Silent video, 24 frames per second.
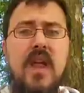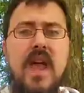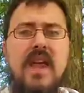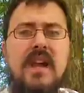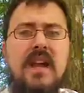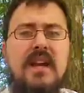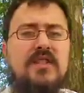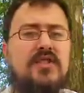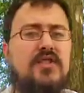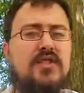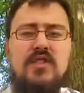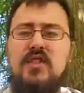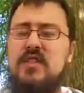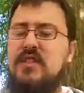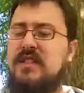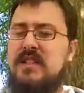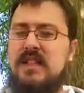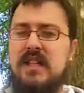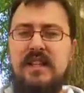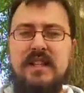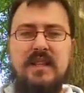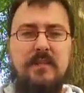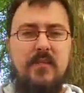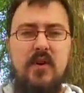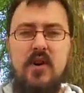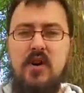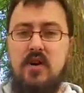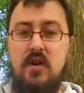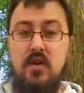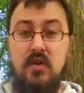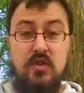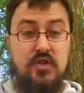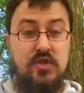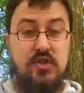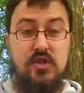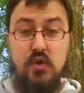And I just sent them
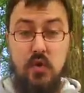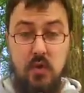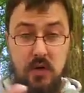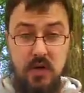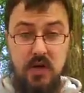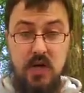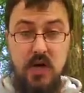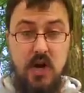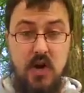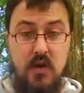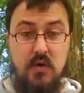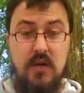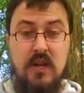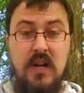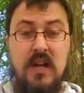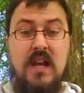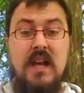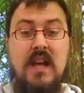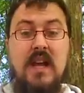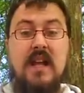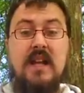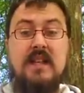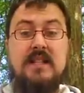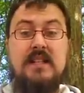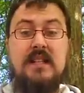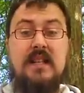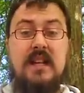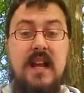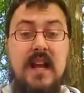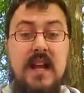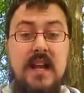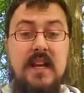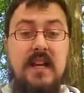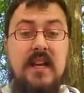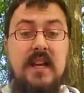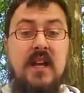all a short note and said,
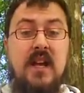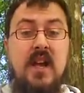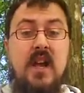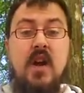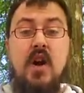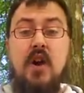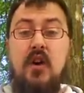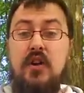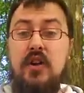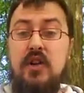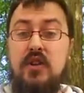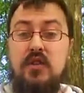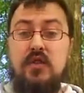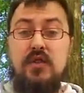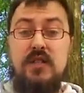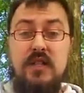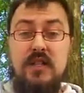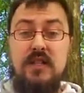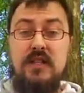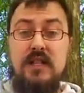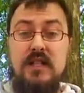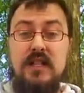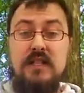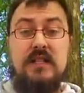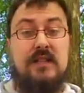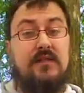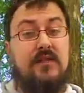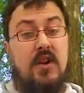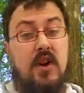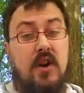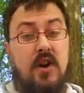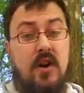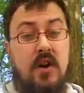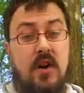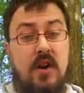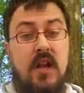hey, are you interested in this? If
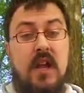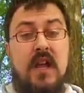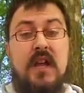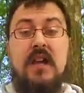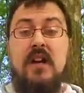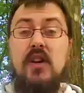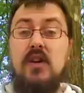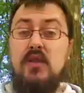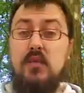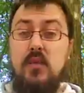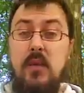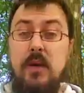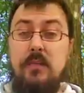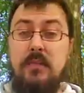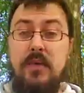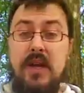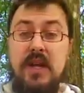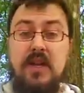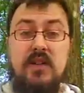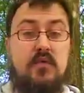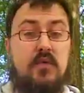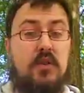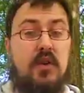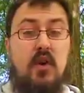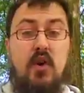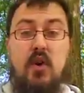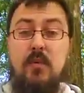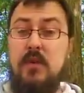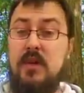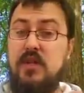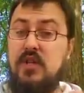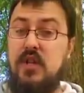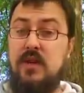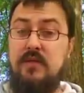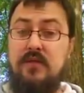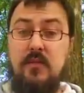you are, here's a web page with a whole
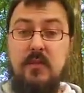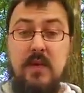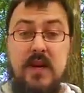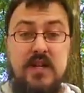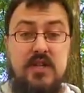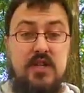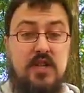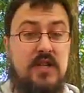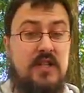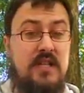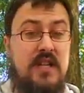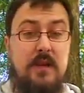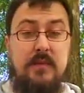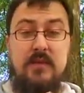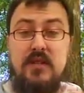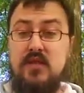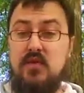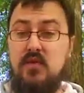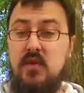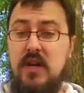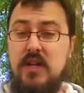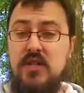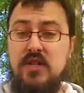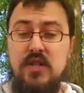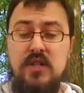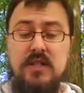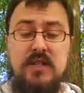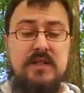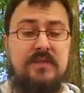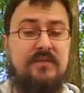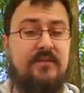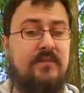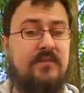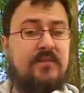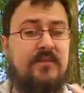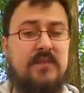bunch of information,
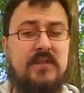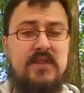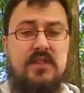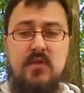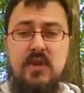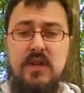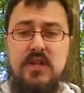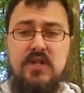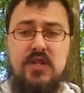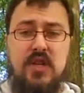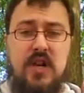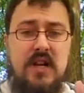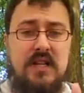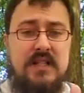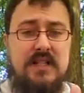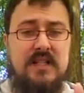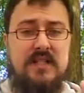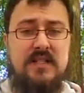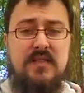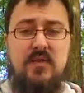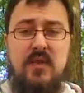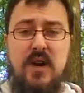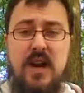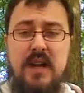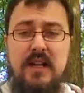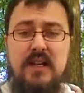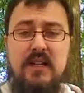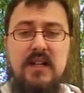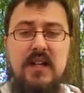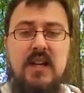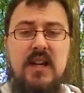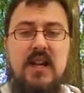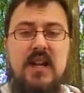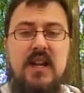demonstrations, screenshots. It's great.